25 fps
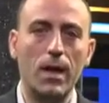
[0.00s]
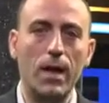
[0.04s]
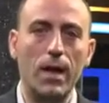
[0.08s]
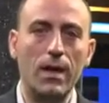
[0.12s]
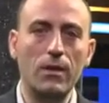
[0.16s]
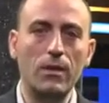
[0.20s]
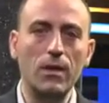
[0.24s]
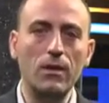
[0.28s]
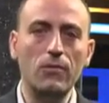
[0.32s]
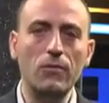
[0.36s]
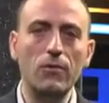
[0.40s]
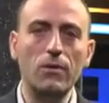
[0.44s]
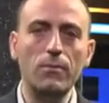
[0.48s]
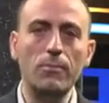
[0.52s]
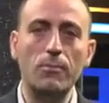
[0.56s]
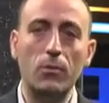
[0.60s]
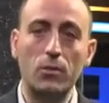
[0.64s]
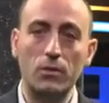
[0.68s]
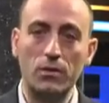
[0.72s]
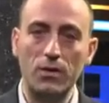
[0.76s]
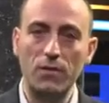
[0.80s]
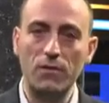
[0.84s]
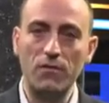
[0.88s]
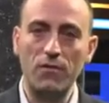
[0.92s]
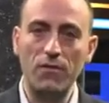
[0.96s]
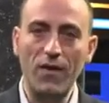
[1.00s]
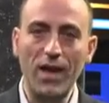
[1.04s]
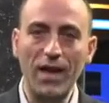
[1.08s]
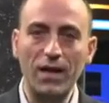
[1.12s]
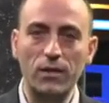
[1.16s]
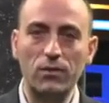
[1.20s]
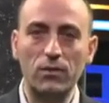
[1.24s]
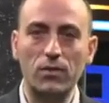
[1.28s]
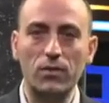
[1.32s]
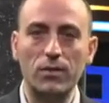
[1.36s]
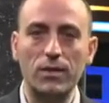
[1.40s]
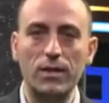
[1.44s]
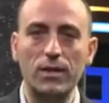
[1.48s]
Another important
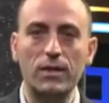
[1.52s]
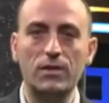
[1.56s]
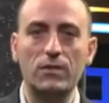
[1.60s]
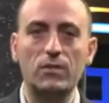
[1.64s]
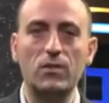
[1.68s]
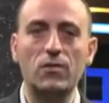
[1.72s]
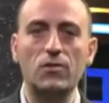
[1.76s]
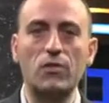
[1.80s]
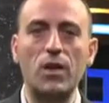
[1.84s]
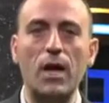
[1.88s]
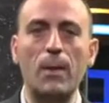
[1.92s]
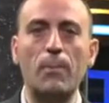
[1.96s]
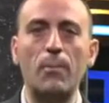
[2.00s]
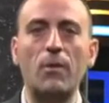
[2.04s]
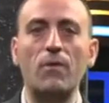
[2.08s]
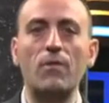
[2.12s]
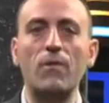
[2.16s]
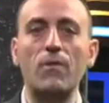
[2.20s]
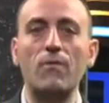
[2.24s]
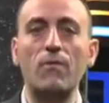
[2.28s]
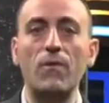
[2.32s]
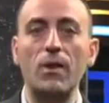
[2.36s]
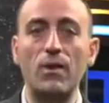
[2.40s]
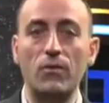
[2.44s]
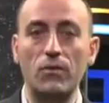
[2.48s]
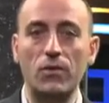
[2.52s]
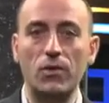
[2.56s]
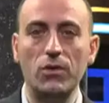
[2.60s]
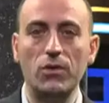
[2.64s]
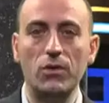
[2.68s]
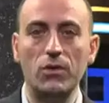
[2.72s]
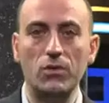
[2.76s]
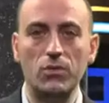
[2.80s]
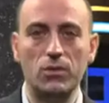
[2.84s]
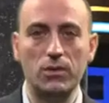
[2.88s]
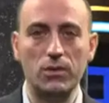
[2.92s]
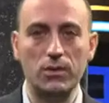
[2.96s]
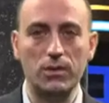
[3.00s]
factor is the type of inverter
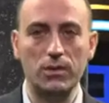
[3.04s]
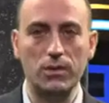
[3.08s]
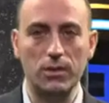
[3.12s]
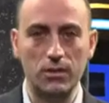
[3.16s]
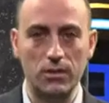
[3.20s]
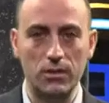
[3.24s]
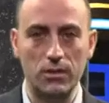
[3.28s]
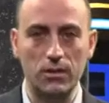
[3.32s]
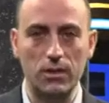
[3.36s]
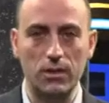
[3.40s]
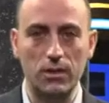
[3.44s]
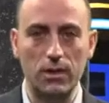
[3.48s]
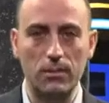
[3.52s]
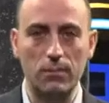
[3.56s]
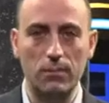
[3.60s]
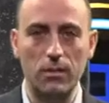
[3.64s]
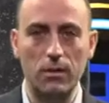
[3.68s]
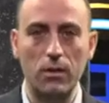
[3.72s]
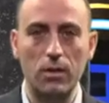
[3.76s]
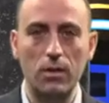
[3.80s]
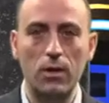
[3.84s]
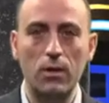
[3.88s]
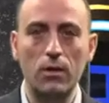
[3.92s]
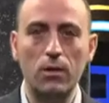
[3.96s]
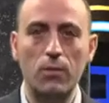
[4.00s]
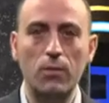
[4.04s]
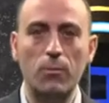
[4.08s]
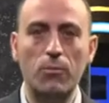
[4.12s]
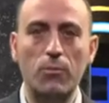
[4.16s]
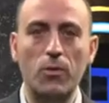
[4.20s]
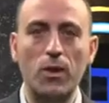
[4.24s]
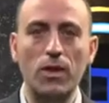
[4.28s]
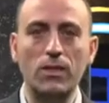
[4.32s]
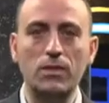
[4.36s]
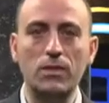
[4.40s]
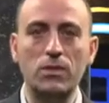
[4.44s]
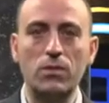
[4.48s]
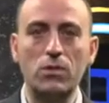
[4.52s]
used in the system. The
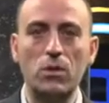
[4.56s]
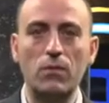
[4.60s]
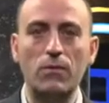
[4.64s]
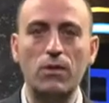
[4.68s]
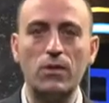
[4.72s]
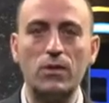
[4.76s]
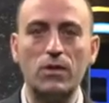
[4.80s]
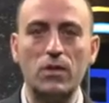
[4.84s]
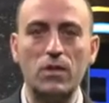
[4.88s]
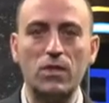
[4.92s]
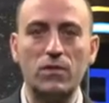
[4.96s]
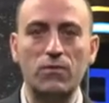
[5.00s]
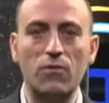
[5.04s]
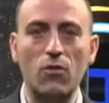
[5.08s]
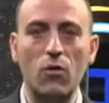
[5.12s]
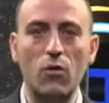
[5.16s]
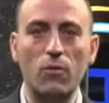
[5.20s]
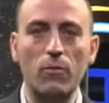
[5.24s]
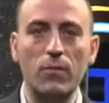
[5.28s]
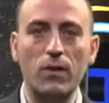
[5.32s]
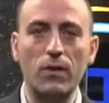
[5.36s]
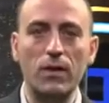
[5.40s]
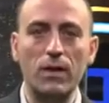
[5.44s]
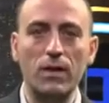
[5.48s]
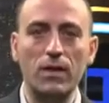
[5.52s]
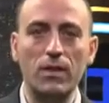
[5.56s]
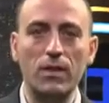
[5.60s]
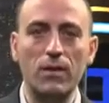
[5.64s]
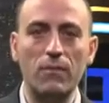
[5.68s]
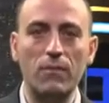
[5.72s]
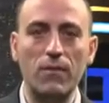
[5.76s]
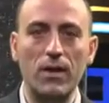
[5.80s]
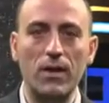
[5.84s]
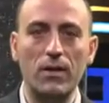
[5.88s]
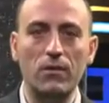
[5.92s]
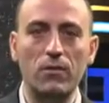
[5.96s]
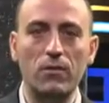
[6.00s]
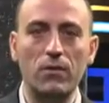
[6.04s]
presence of a transformer in the
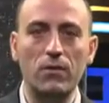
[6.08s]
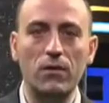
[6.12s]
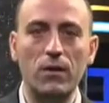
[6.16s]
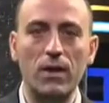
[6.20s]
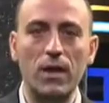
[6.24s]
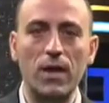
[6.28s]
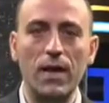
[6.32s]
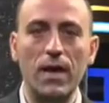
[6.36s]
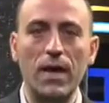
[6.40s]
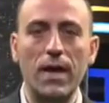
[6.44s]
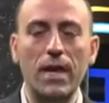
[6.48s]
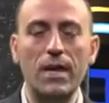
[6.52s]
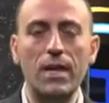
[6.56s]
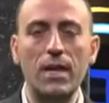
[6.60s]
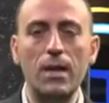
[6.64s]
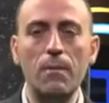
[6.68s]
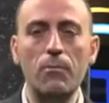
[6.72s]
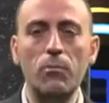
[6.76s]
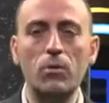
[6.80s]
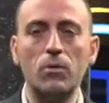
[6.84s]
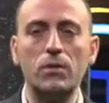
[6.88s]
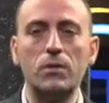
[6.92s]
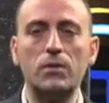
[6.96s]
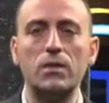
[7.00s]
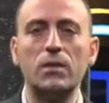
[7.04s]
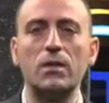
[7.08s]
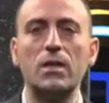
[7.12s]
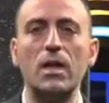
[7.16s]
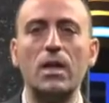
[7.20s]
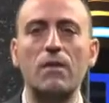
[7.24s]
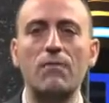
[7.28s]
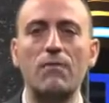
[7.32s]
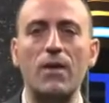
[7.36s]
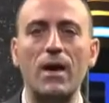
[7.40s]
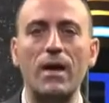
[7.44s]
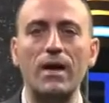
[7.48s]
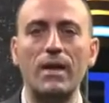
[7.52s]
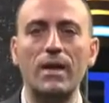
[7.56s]
inverter enables
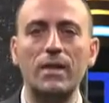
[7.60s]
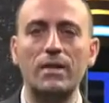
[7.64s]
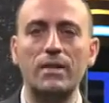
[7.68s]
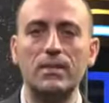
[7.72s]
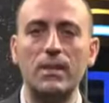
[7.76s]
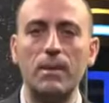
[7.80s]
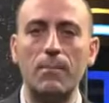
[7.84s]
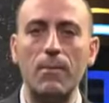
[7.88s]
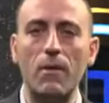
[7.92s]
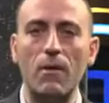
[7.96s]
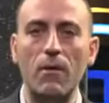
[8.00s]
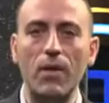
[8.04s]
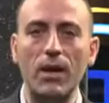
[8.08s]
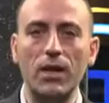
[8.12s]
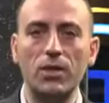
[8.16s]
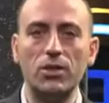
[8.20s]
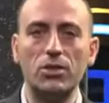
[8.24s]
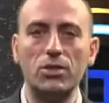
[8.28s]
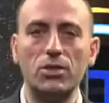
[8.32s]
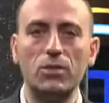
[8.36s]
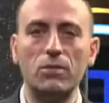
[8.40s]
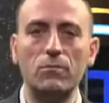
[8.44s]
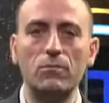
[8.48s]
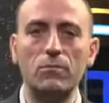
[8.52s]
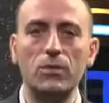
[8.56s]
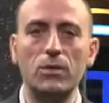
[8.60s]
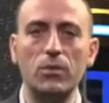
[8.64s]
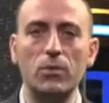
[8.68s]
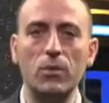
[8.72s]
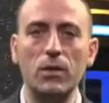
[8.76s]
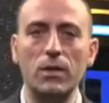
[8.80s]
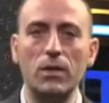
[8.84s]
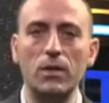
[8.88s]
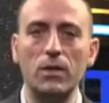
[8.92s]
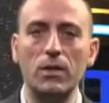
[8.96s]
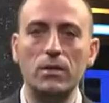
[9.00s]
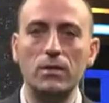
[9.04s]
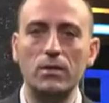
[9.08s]
galvanic separation
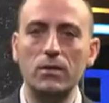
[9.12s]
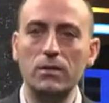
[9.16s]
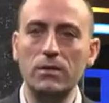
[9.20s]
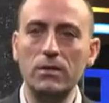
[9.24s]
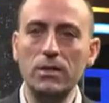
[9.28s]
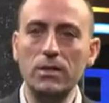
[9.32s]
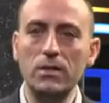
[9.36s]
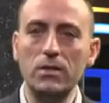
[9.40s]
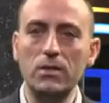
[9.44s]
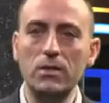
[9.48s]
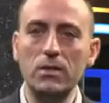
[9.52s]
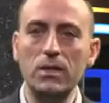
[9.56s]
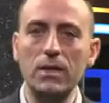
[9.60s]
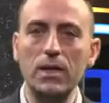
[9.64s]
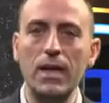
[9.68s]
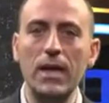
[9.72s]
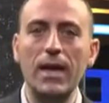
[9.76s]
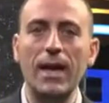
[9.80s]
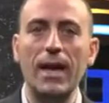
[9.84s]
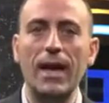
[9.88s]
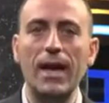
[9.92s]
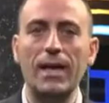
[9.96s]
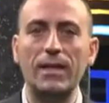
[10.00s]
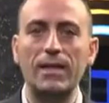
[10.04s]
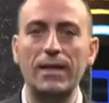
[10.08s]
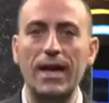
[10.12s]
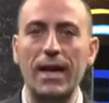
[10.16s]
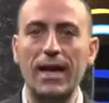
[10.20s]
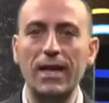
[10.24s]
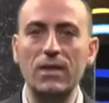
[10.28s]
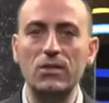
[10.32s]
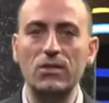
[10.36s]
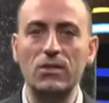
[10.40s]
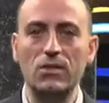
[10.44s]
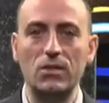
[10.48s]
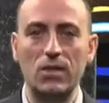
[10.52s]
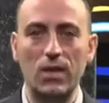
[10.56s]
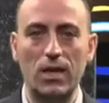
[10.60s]
between the DC and
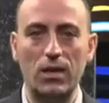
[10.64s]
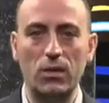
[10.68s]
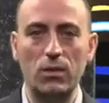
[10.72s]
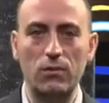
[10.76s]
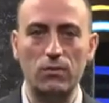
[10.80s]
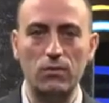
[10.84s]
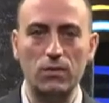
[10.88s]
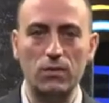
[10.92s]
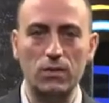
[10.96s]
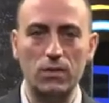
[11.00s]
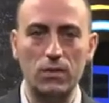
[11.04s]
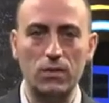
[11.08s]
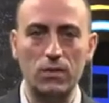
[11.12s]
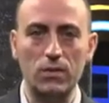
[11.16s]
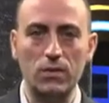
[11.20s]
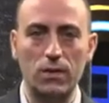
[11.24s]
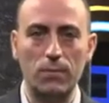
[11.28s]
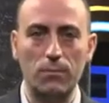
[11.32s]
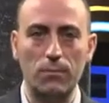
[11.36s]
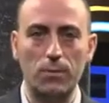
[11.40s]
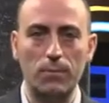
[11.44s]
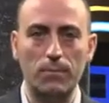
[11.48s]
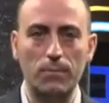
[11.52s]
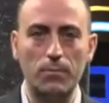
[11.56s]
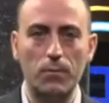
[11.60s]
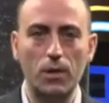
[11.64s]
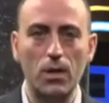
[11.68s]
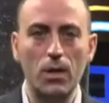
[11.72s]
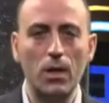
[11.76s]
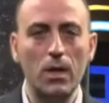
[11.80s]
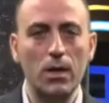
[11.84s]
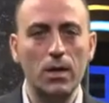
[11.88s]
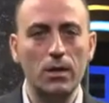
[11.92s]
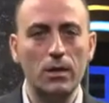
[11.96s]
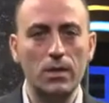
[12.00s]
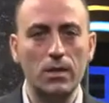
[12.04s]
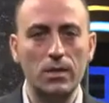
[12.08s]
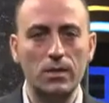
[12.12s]
AC side of the system.
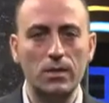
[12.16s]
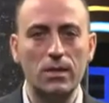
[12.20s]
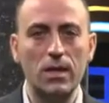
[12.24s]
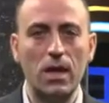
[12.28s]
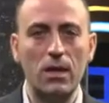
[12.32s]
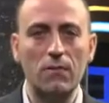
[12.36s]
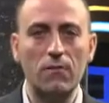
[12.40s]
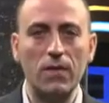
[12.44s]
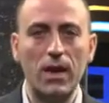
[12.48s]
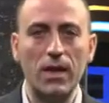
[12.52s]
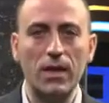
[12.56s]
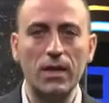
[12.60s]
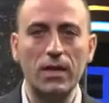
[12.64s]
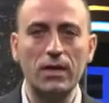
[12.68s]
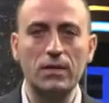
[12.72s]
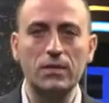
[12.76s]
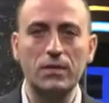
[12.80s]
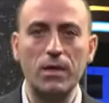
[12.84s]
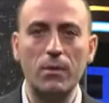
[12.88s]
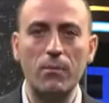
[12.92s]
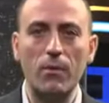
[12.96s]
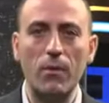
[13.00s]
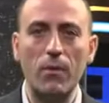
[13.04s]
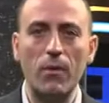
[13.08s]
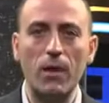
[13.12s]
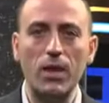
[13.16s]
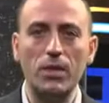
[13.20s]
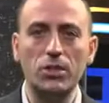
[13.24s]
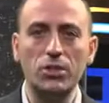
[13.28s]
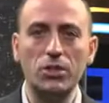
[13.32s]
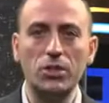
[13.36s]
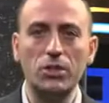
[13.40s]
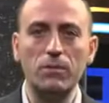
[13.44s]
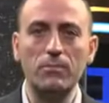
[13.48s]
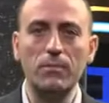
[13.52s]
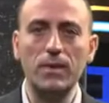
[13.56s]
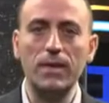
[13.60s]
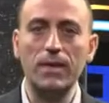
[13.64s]
This galvanic
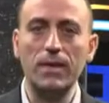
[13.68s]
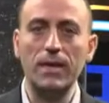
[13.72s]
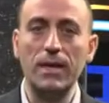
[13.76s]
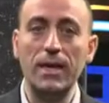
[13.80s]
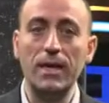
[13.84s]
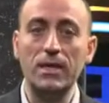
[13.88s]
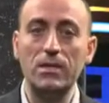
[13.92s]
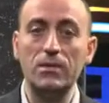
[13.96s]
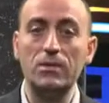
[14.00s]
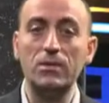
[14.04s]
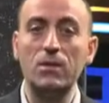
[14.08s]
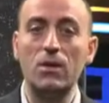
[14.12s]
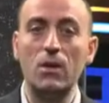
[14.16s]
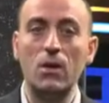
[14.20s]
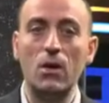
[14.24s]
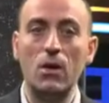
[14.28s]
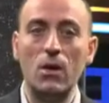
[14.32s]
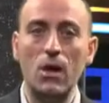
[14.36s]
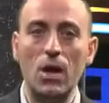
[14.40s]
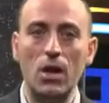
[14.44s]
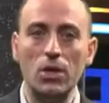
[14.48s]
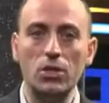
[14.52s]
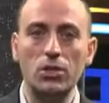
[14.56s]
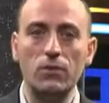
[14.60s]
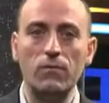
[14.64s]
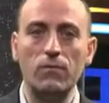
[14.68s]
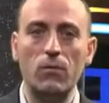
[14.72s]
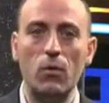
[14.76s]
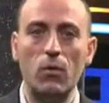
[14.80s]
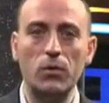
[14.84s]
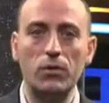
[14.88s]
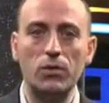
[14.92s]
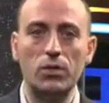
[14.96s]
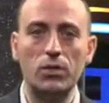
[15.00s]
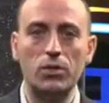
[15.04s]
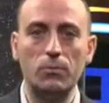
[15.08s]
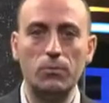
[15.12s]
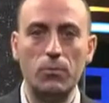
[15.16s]
separation mitigates the large
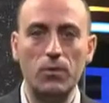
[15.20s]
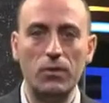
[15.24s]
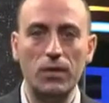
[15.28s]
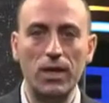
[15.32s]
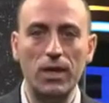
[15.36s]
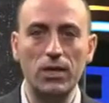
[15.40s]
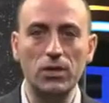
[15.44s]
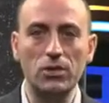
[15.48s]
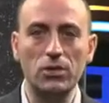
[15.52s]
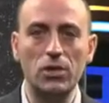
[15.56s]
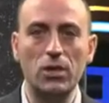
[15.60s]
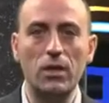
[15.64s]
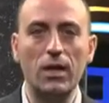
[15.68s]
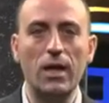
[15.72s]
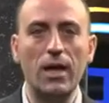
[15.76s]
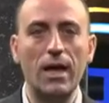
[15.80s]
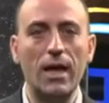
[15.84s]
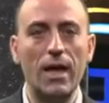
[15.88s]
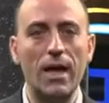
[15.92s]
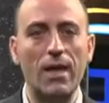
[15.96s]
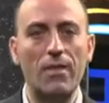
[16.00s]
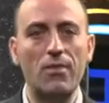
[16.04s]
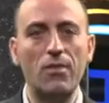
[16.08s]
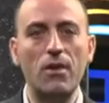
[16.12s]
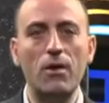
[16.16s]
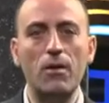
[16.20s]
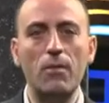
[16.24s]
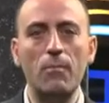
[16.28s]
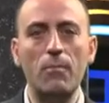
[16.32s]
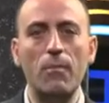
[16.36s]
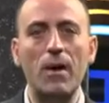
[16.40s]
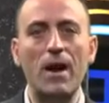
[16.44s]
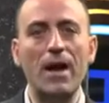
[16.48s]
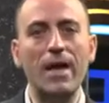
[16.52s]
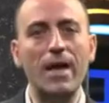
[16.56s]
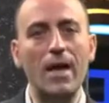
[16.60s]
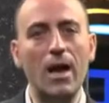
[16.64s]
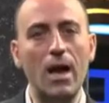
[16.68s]
voltage potential and
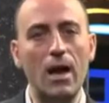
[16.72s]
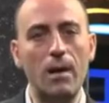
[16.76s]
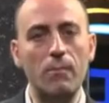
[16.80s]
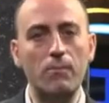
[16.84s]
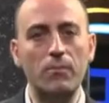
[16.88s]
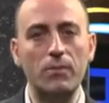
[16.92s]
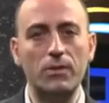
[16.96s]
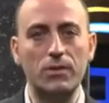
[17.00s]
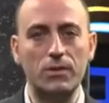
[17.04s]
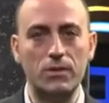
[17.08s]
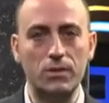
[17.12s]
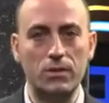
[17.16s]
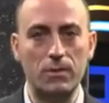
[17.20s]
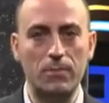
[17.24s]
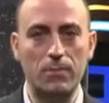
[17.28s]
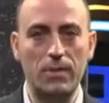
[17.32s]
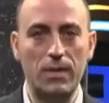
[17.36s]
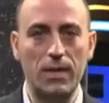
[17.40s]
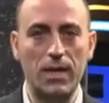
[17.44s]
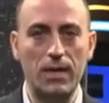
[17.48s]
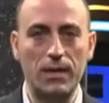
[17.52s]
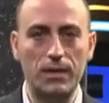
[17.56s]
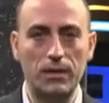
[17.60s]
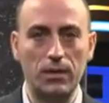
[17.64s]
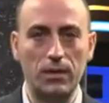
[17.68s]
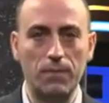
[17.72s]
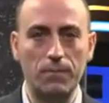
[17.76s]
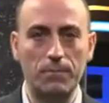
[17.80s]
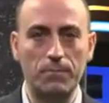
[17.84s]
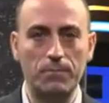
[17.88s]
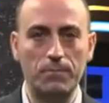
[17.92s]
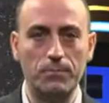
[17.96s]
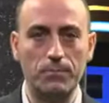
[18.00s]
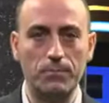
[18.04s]
thereby hampers the PID.